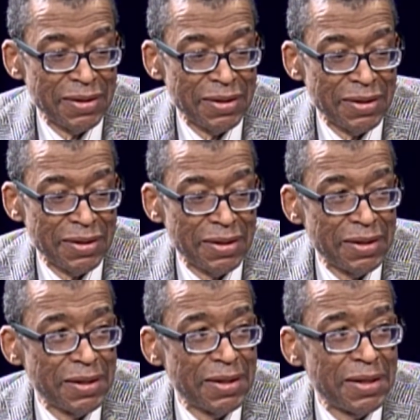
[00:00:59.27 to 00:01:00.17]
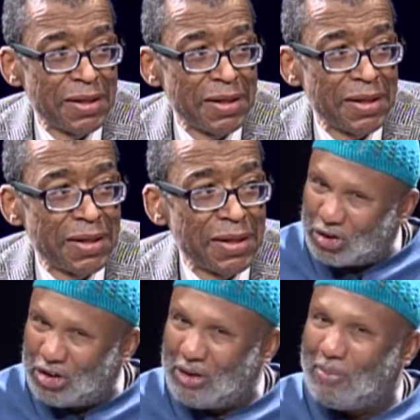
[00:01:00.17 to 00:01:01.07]
give your people the
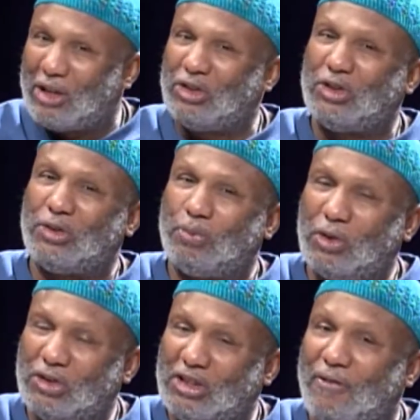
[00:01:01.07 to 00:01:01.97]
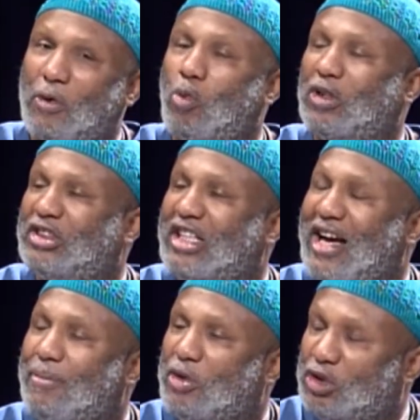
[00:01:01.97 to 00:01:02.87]
introduction about yourself and what
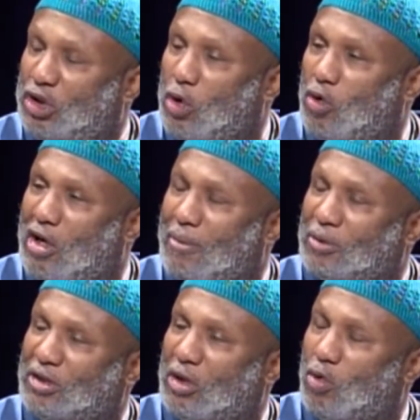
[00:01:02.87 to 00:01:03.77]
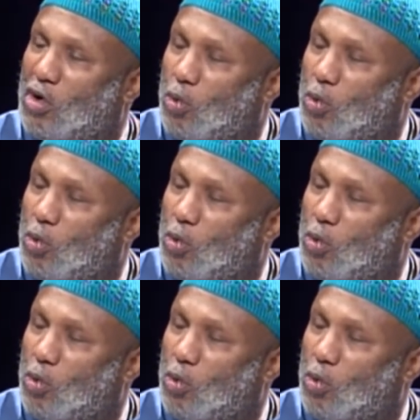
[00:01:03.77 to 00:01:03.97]
time your show comes on